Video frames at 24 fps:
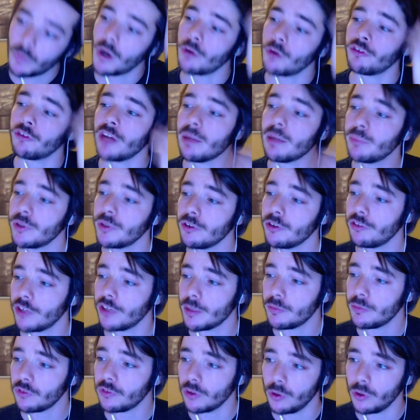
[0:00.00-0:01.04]

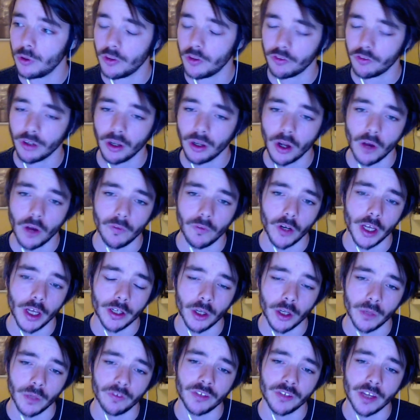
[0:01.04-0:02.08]
Championship. So there's a lot of like
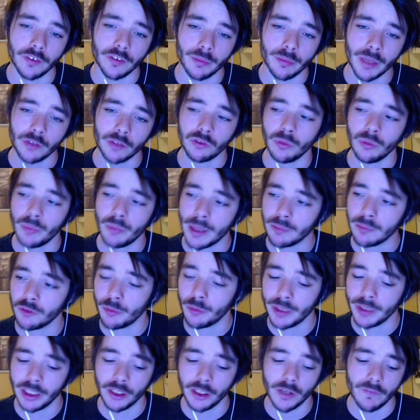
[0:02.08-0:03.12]
kind of sentimental
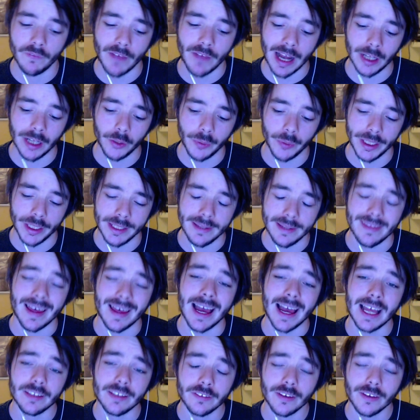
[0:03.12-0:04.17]
memorabilia value in
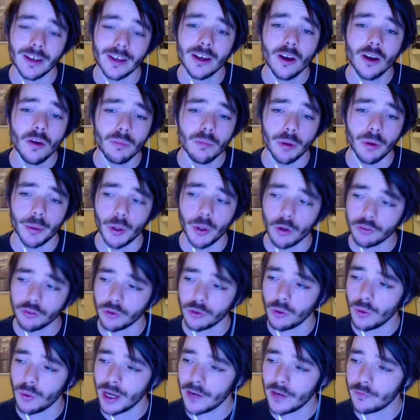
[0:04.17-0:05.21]
that. But we also
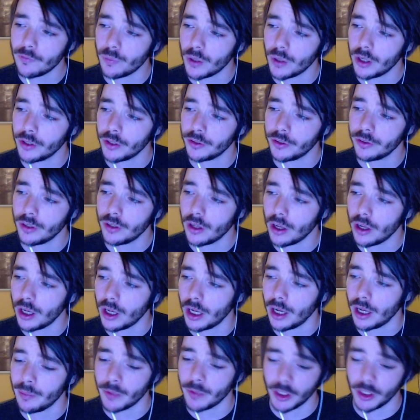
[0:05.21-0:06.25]
all have one
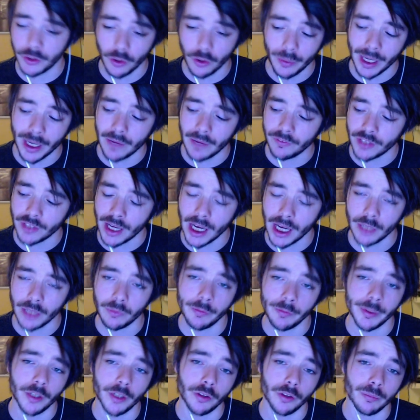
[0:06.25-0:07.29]
that I don't have to hand with
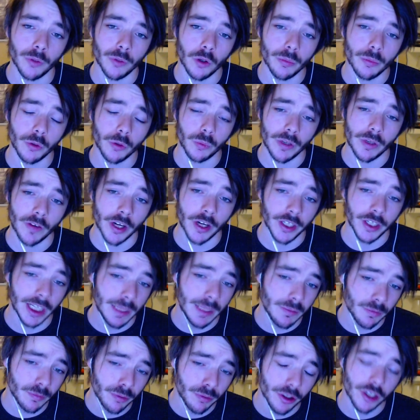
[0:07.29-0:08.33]
me at the moment, with our
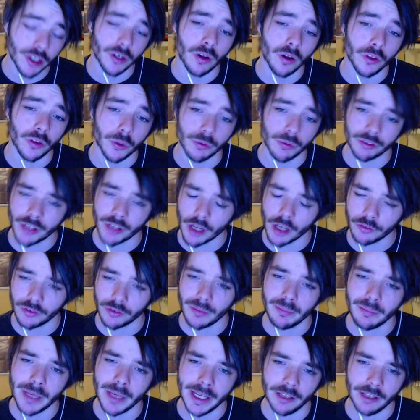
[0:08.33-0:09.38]
names printed on, that was
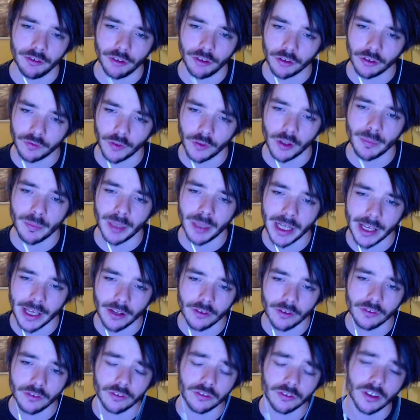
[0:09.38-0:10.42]
custom made just for the
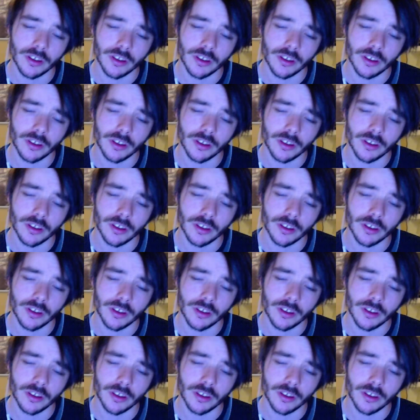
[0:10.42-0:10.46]
players.